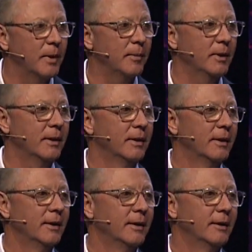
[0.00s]
maybe
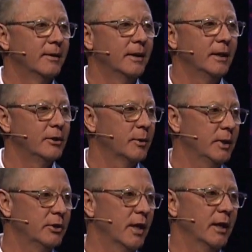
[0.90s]
that needs to
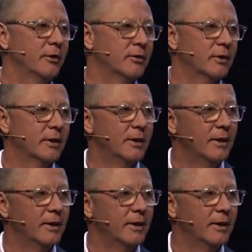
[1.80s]
be changed.